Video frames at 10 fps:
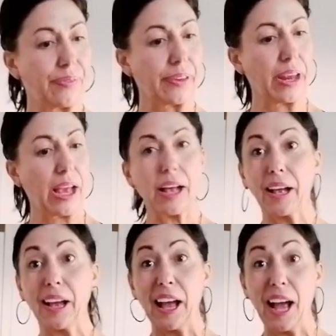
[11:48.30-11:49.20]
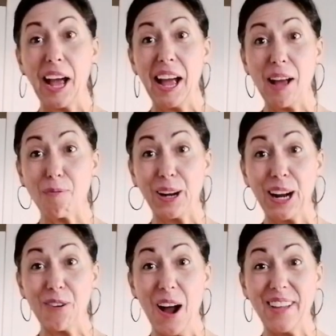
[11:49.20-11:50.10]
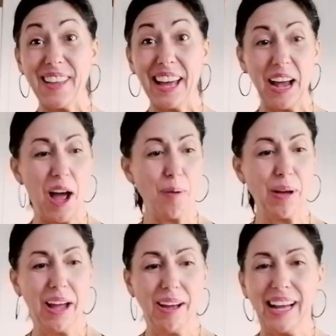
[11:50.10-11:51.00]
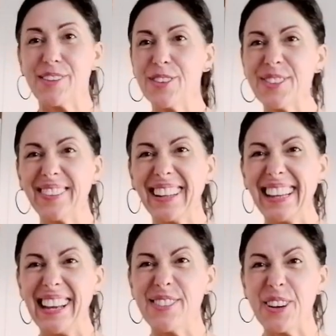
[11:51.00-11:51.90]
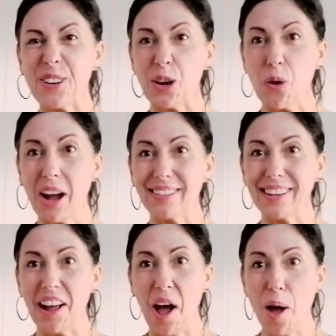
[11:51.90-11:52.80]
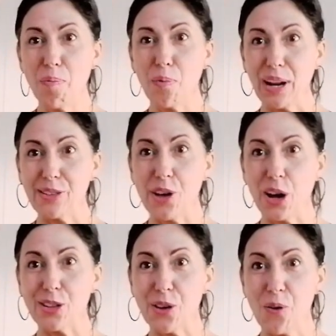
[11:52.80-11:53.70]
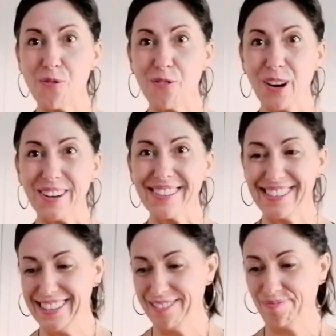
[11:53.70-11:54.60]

And we're going to grind that up. It's just a little easier to grind it up when it's on its own first.